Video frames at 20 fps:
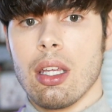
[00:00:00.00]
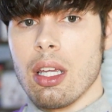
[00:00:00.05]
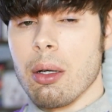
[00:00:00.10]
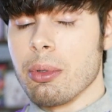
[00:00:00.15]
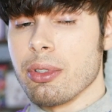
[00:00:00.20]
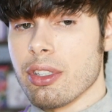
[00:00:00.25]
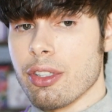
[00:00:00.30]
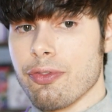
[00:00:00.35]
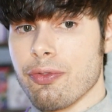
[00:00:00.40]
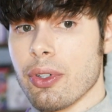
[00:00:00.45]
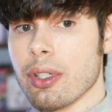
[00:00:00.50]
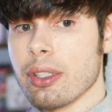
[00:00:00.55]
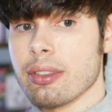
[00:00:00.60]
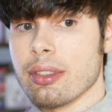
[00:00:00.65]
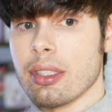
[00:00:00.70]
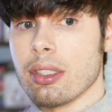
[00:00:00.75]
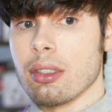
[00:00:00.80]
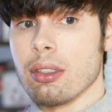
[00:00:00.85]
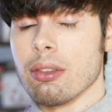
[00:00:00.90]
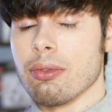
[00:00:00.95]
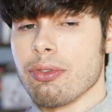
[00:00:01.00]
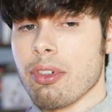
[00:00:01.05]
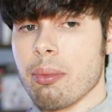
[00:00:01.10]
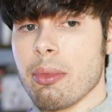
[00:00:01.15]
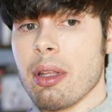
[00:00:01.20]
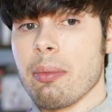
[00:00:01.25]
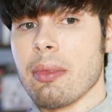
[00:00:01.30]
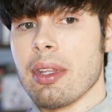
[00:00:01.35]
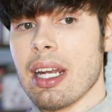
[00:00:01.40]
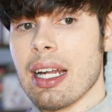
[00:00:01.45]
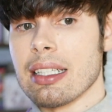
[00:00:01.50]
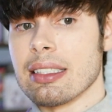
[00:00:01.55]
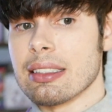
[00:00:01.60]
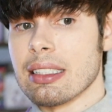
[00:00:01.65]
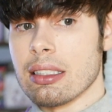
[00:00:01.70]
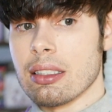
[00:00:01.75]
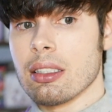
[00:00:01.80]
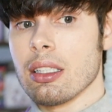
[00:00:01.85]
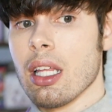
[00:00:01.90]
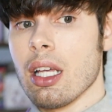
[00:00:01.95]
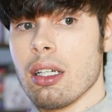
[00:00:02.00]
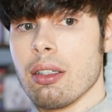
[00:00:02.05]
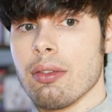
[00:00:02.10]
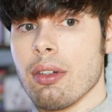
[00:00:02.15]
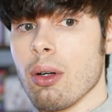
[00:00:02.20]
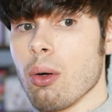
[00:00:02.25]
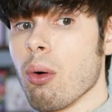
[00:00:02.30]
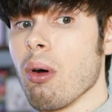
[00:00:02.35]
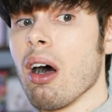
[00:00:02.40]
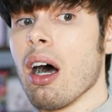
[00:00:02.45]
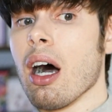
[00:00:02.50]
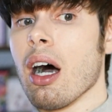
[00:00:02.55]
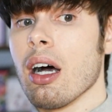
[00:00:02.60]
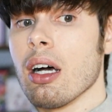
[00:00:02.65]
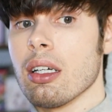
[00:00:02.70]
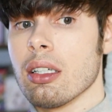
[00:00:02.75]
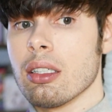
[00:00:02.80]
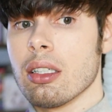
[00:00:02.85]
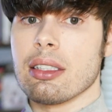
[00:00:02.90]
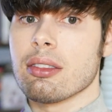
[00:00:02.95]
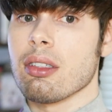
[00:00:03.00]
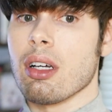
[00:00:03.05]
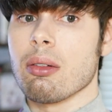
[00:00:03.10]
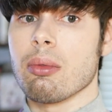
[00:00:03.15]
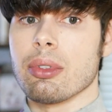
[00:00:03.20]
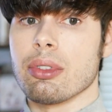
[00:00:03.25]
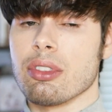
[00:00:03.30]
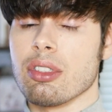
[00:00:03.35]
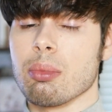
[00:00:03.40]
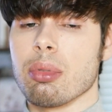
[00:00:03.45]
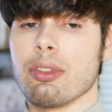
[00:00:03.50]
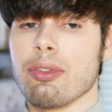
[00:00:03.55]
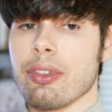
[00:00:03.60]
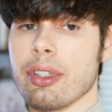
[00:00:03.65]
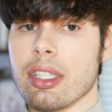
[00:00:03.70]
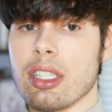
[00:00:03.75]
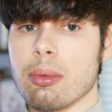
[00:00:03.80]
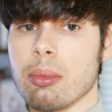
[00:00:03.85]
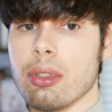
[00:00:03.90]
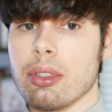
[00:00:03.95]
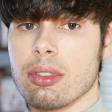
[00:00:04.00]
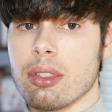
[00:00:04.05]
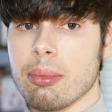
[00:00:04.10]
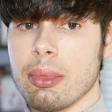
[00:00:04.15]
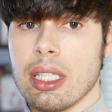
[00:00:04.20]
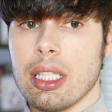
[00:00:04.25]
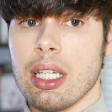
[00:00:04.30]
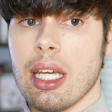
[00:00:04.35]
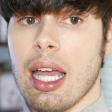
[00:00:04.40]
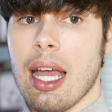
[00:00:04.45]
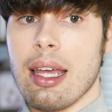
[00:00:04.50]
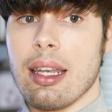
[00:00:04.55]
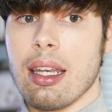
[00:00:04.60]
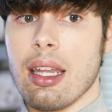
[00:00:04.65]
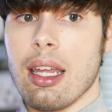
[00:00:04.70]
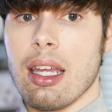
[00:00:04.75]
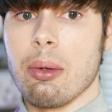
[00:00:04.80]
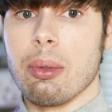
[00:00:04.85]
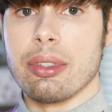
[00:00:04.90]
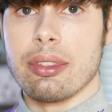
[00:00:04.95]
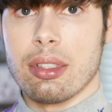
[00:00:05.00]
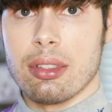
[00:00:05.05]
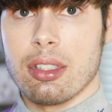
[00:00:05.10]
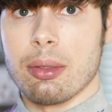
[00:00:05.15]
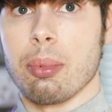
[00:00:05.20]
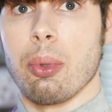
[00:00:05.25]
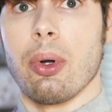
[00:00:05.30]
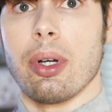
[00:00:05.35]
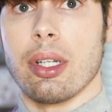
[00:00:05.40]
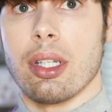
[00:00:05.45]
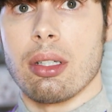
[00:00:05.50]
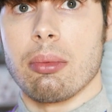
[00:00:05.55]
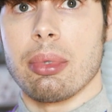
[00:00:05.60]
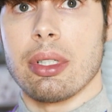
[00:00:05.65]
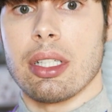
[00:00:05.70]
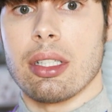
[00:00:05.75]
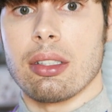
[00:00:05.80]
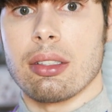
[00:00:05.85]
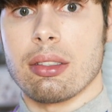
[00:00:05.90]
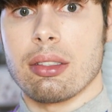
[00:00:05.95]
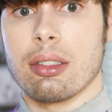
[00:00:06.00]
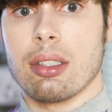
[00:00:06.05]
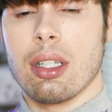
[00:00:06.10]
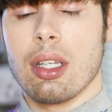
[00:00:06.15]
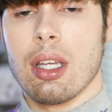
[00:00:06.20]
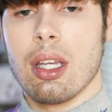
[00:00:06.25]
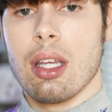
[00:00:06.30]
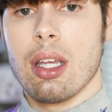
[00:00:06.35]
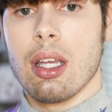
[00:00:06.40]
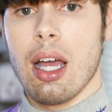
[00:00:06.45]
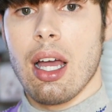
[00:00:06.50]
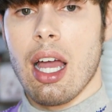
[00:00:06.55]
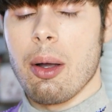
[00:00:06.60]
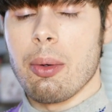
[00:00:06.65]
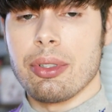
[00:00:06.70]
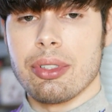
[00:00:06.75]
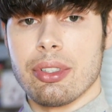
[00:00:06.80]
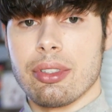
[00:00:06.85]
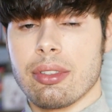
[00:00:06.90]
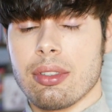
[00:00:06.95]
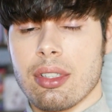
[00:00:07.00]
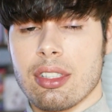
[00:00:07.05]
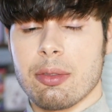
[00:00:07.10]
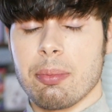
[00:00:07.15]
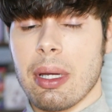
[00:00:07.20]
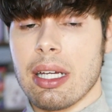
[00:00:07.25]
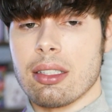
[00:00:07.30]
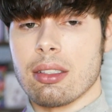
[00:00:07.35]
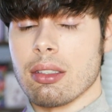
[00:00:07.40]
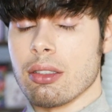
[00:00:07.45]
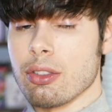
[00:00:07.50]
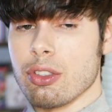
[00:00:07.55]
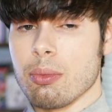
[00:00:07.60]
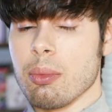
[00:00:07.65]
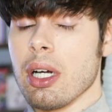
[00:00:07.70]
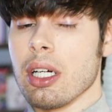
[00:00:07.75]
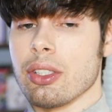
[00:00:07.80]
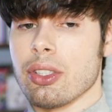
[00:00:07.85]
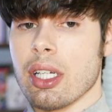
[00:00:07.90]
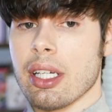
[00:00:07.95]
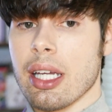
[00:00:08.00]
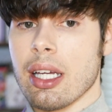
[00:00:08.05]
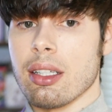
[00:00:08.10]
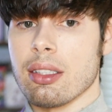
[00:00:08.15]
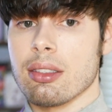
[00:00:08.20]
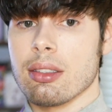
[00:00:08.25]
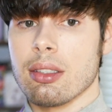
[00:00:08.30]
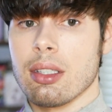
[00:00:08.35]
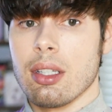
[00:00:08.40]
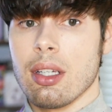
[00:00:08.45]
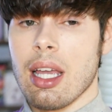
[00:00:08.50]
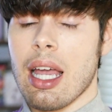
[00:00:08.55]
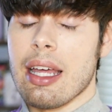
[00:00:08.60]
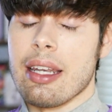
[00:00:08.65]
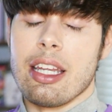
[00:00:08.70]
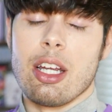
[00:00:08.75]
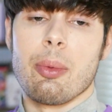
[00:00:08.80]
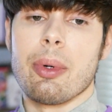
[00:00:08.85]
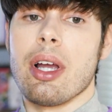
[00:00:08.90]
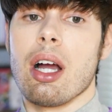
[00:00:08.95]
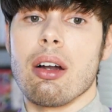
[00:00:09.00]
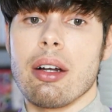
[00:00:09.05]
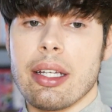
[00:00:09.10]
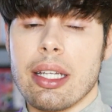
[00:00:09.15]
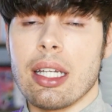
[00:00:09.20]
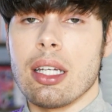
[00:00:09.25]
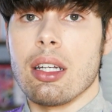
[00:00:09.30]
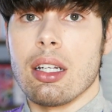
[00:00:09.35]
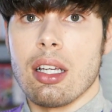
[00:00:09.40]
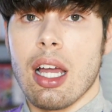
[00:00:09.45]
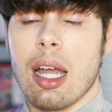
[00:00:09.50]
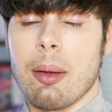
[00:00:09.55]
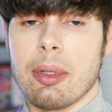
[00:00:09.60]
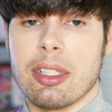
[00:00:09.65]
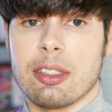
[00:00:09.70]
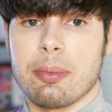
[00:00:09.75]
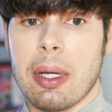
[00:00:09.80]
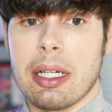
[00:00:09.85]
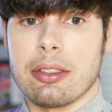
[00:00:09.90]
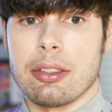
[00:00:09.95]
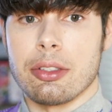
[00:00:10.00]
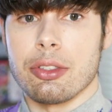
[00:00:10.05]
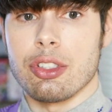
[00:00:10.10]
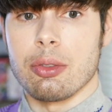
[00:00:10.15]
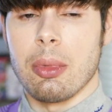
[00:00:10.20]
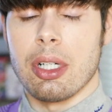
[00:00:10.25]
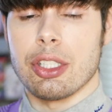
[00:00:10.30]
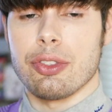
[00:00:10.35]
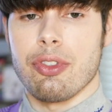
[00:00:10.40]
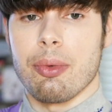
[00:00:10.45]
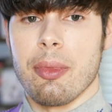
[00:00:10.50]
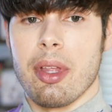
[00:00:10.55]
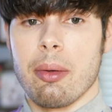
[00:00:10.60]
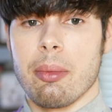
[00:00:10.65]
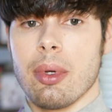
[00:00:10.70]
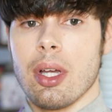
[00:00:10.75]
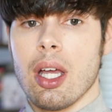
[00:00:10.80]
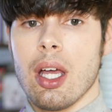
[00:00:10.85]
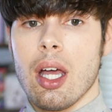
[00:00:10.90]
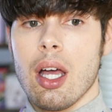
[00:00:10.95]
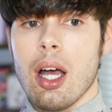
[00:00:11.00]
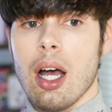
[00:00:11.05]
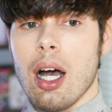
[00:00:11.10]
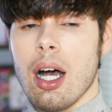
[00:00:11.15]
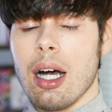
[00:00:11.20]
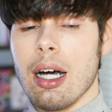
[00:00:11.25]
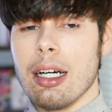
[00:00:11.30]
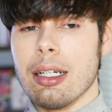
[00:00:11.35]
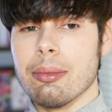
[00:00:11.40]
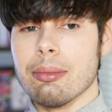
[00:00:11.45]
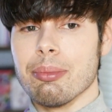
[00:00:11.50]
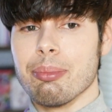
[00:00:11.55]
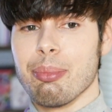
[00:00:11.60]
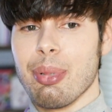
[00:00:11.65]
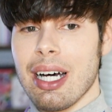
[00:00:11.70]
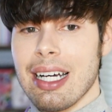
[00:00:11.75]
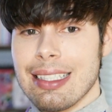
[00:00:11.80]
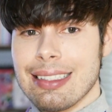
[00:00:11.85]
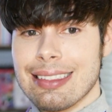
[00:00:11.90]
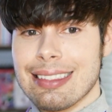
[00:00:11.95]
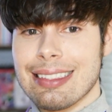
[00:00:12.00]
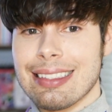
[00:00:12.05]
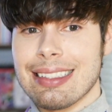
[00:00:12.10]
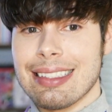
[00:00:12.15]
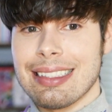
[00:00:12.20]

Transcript: It was the first single from them that I didn't love, Hua. That song was super forgettable to me, and it was disappointing because I was just expecting too much, I guess. And here we are again, I'm expecting too much from them. Um, but.